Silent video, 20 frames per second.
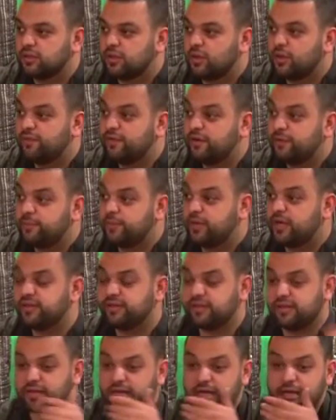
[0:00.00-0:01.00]
of her
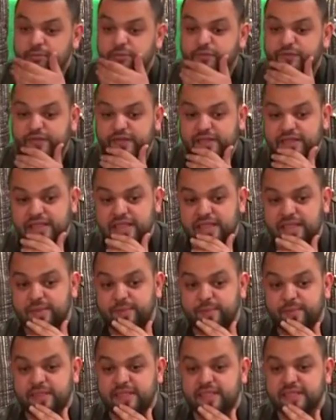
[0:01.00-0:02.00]
brother Abu Fadl
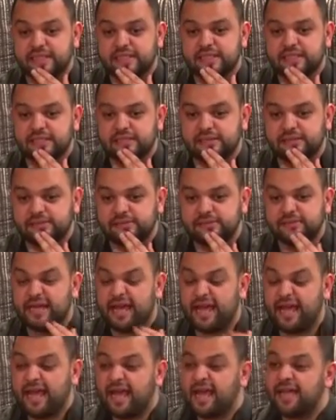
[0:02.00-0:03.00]
al-Abbas,
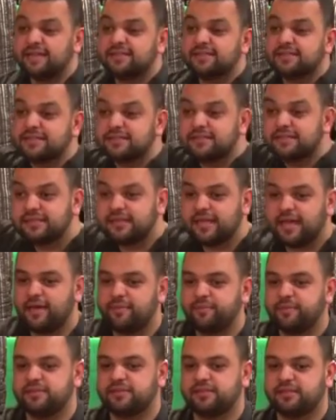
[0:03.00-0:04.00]
hands
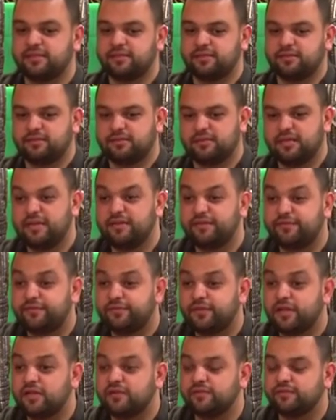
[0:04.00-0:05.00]
decapitated in
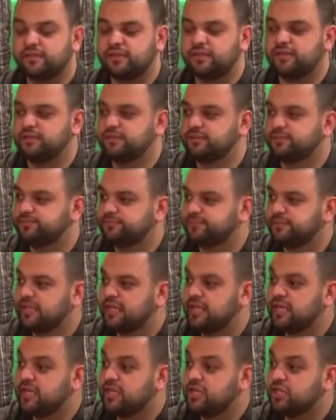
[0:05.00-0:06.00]
front of her.
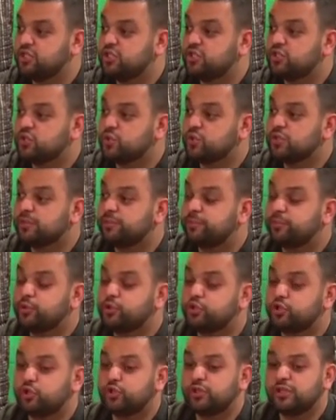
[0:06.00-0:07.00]
She saw the
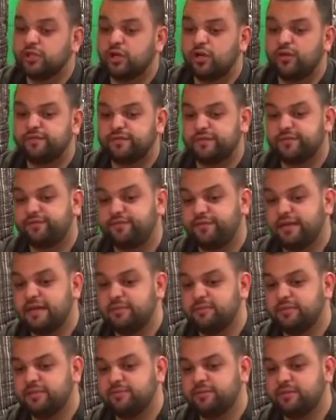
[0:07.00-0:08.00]
butchering of her
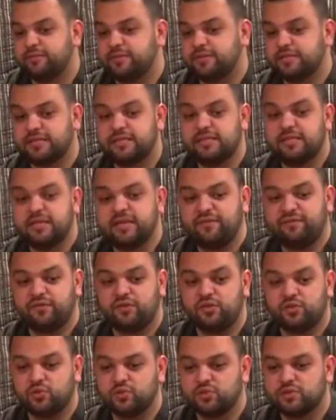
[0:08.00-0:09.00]
family members, her
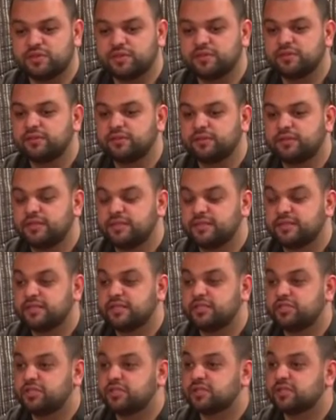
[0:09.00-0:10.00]
nephews,
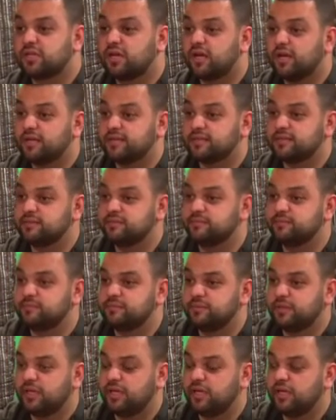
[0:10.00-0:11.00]
such as Qasim.
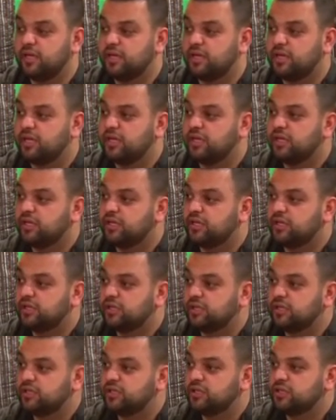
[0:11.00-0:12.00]

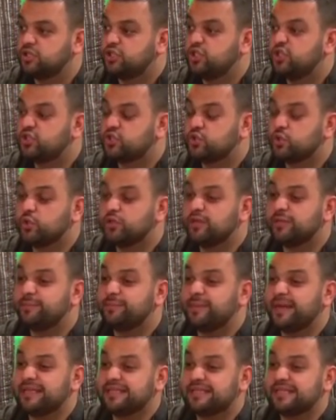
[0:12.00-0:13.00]
She saw the
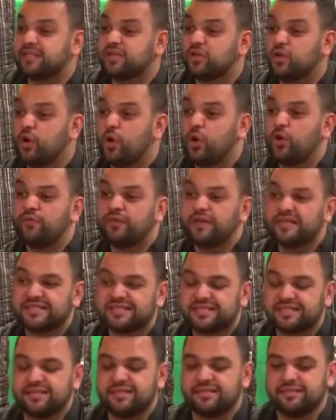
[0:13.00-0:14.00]
massacre of her
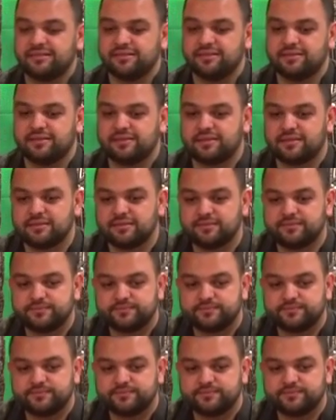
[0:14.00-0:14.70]
sons